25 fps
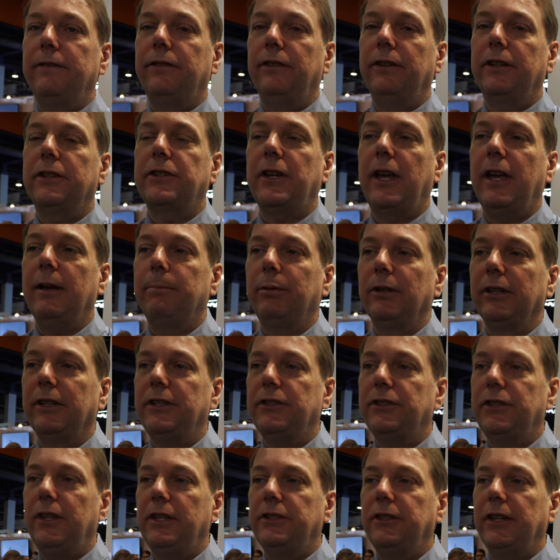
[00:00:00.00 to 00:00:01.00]
for example,
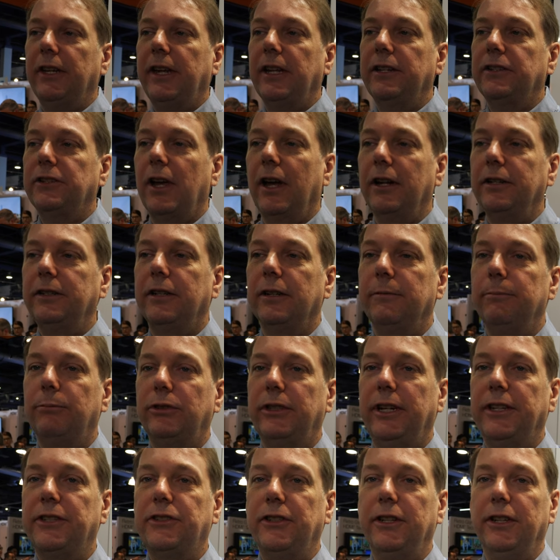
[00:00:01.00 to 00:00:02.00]
is it gets
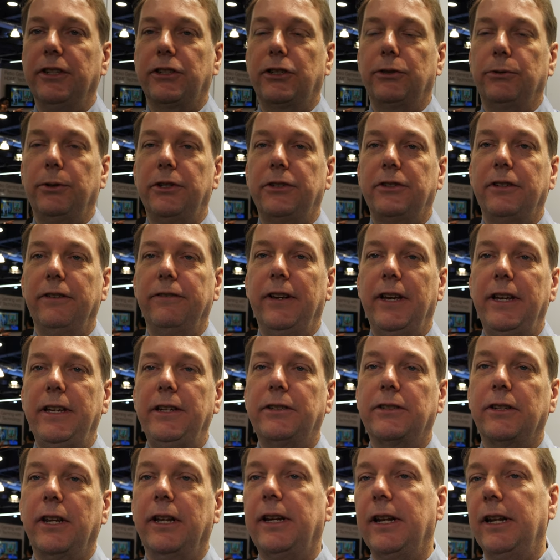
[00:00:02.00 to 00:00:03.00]
uncompressed in a source
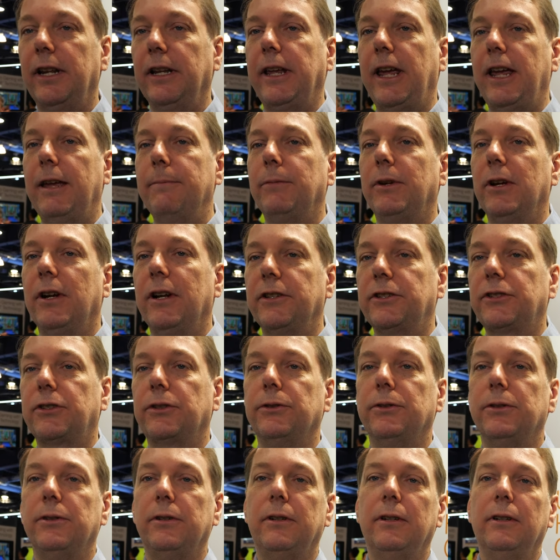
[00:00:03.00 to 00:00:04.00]
device, like in a game
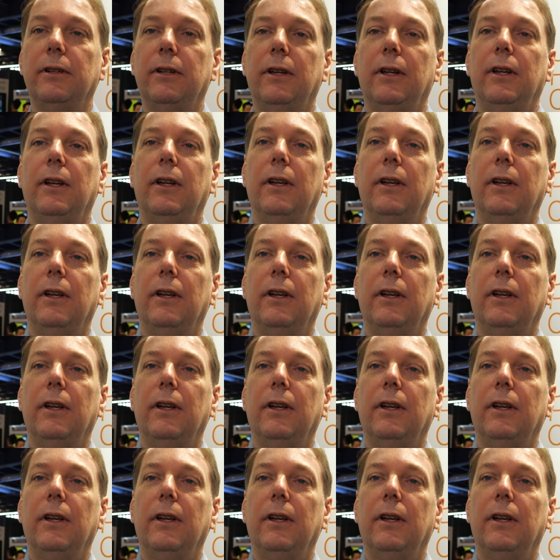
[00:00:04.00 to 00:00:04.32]
console,